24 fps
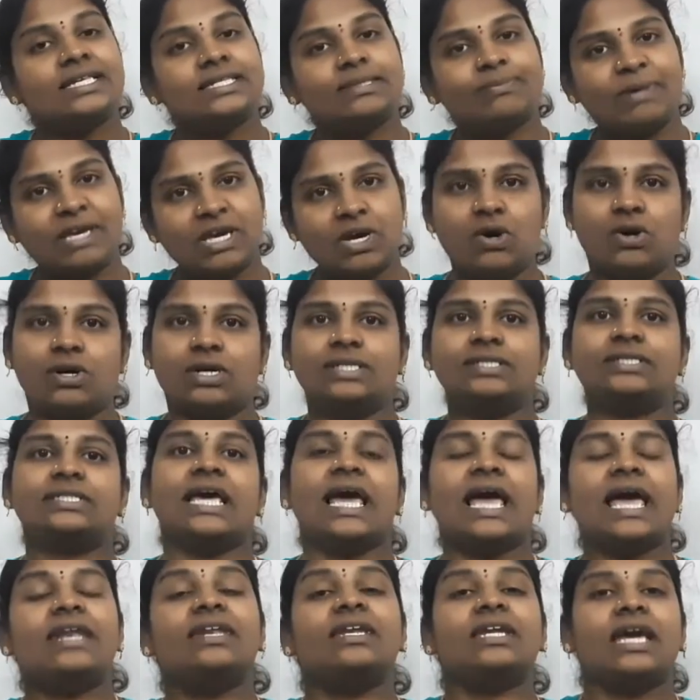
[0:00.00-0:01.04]
Because
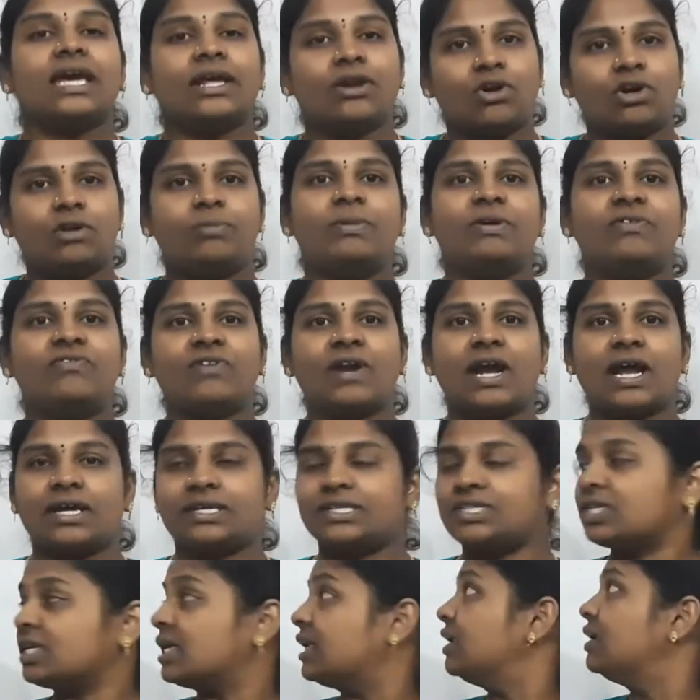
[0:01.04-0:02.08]
n cannot be
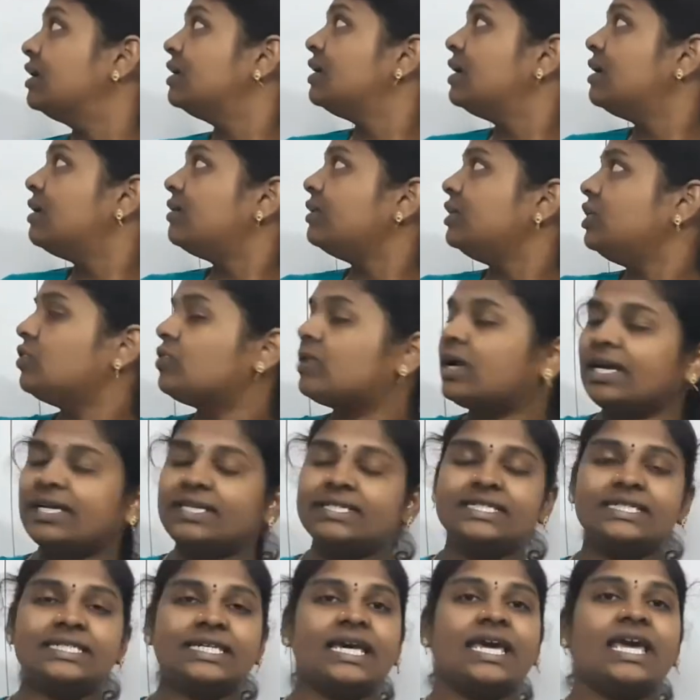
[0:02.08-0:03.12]
fractional. You can
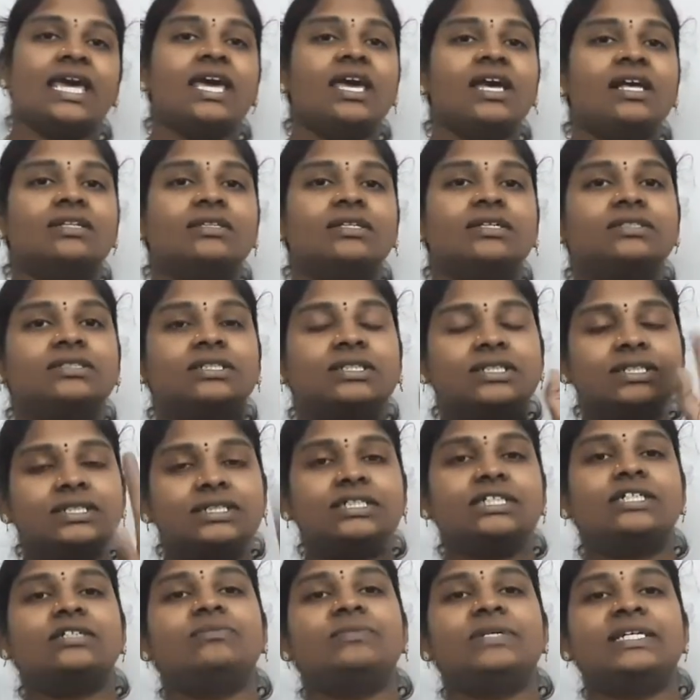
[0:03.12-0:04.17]
say the third
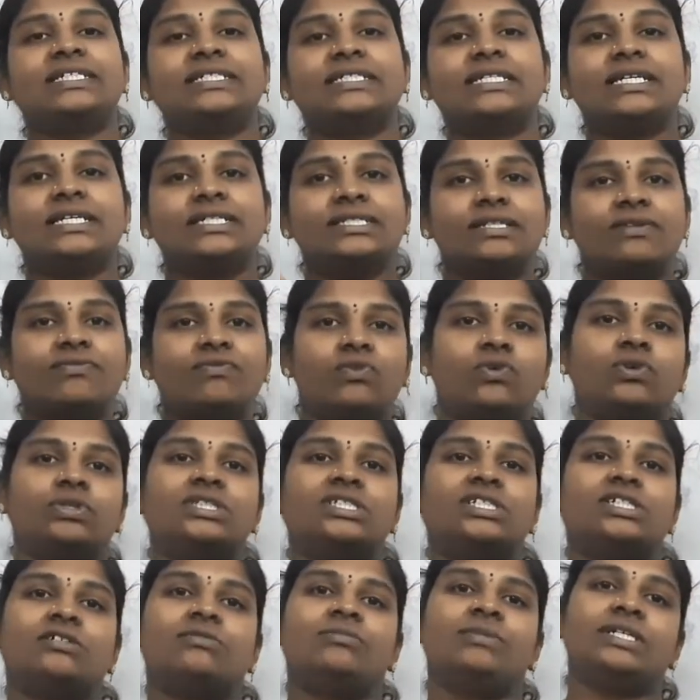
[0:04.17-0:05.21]
term is this, the fourth
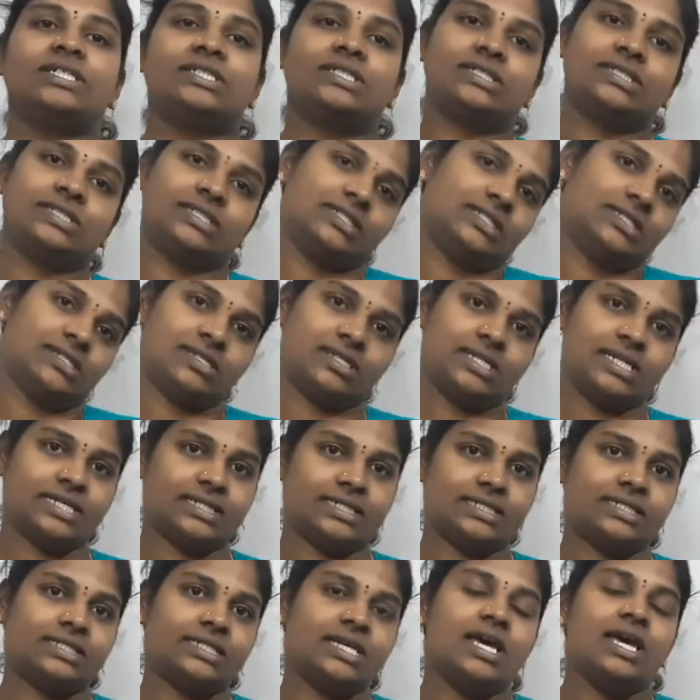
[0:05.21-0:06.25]
term is
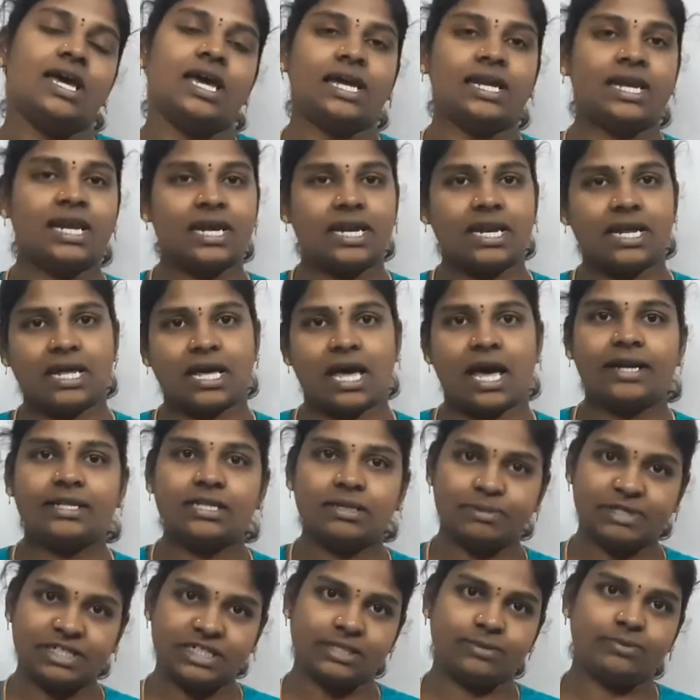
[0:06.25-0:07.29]
this in an
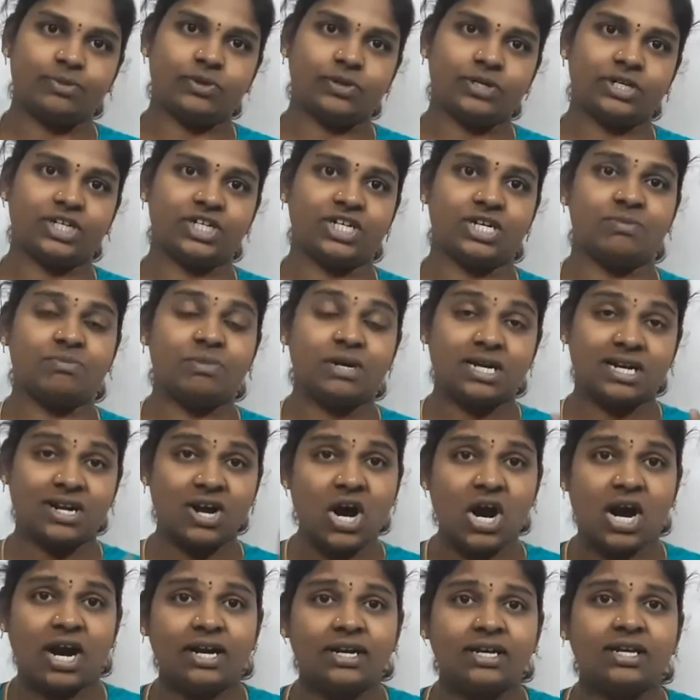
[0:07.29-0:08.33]
arithmetic progression, but
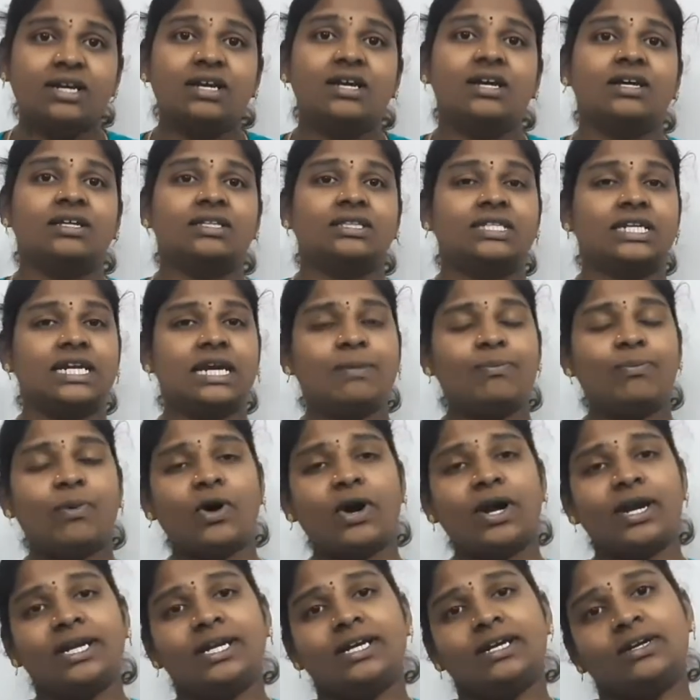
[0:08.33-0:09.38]
not
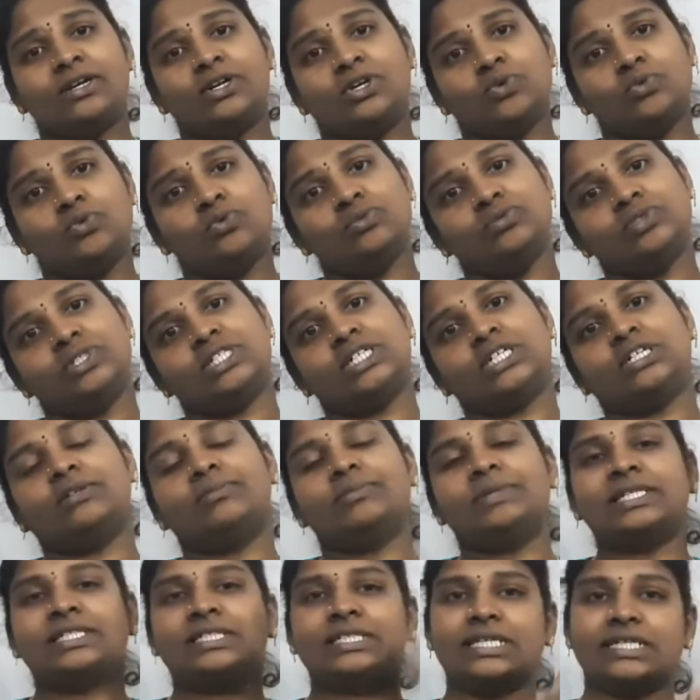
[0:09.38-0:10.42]
3.2's
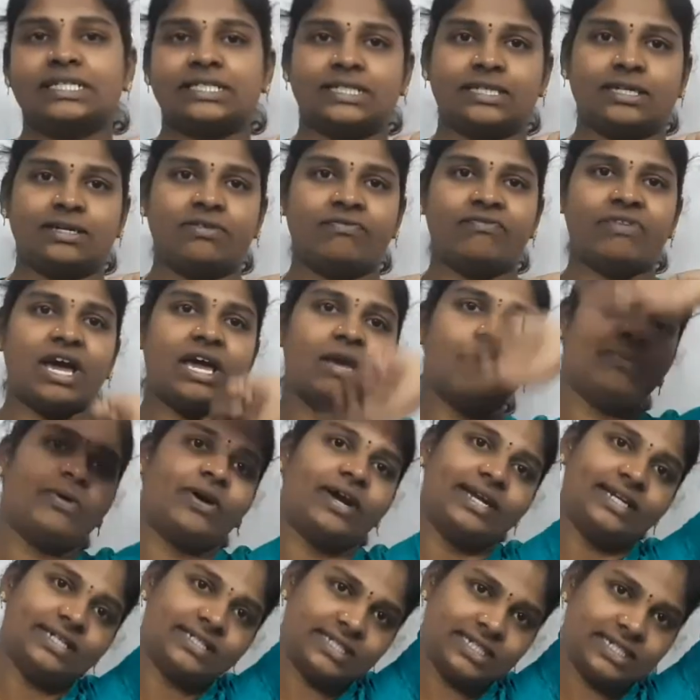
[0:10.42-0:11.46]
term is this,
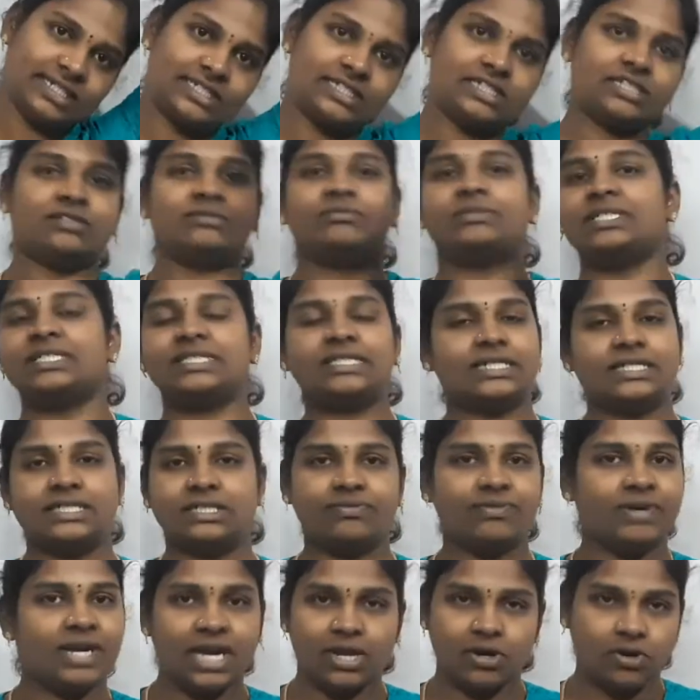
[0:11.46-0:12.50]
5.6 term is this.
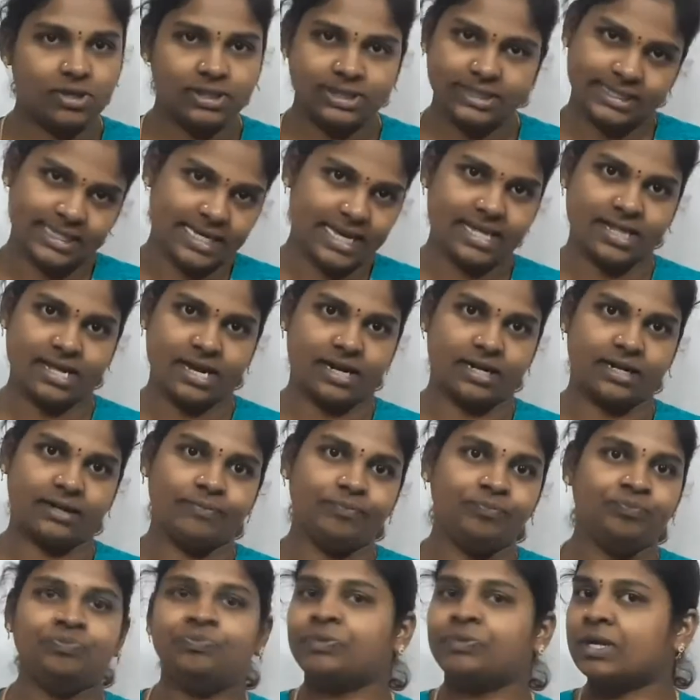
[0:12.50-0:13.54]
We cannot say that
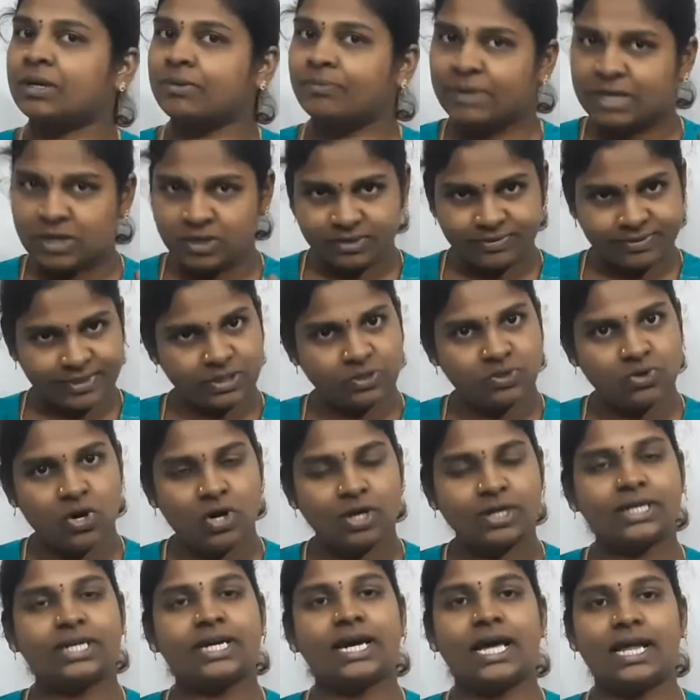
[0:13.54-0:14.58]
because we do
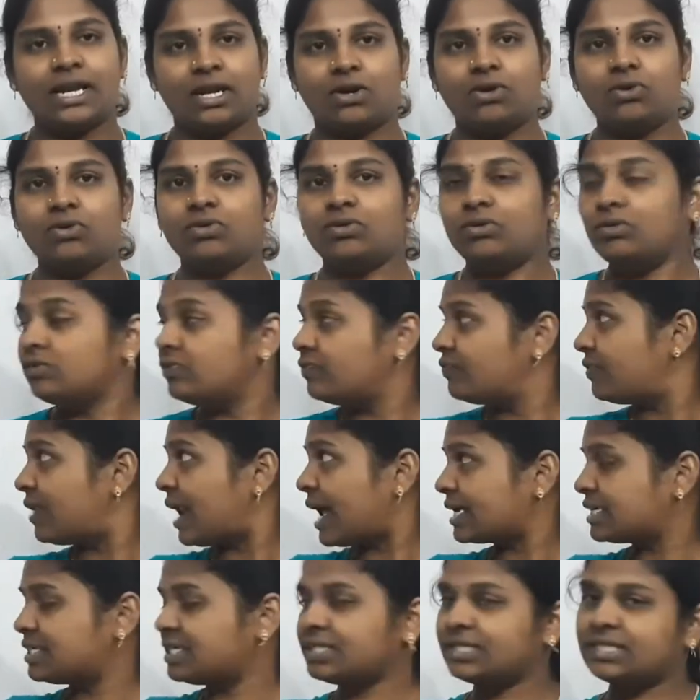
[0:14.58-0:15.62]
not allow
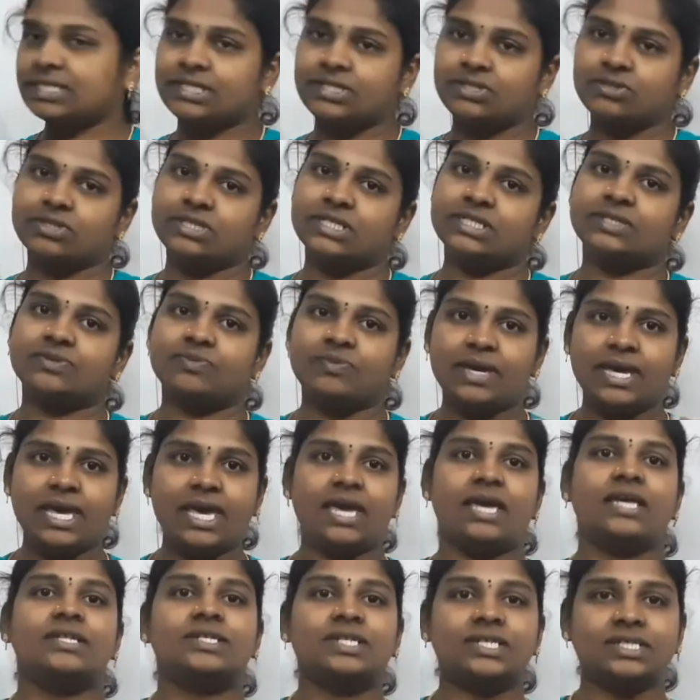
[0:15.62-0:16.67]
fractions into this.
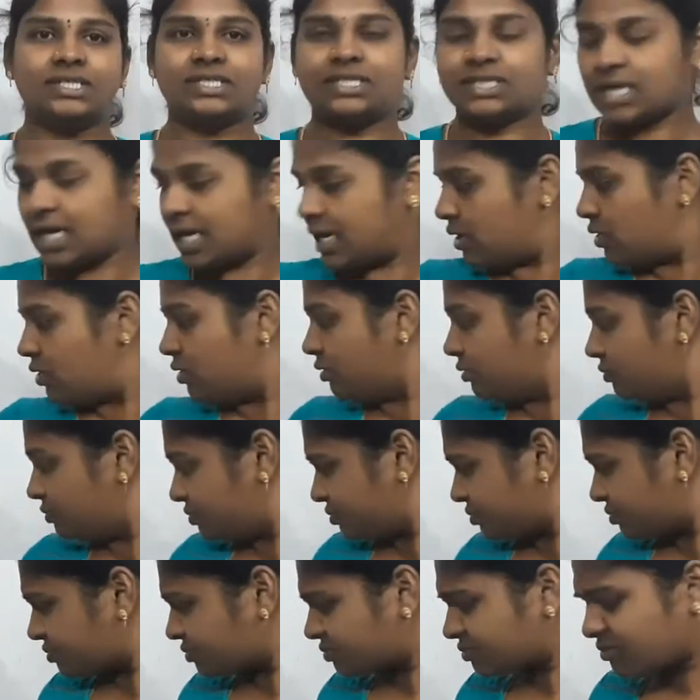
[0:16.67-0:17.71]
We just allow
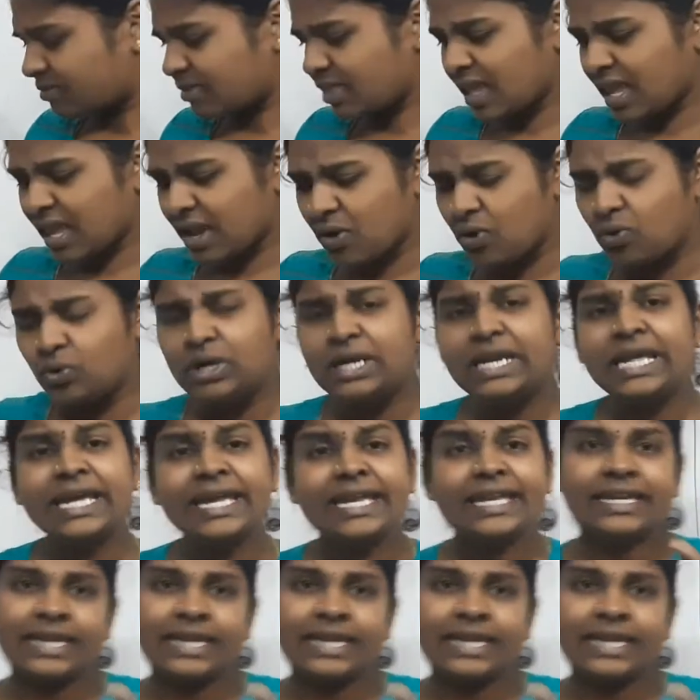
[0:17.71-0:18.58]
only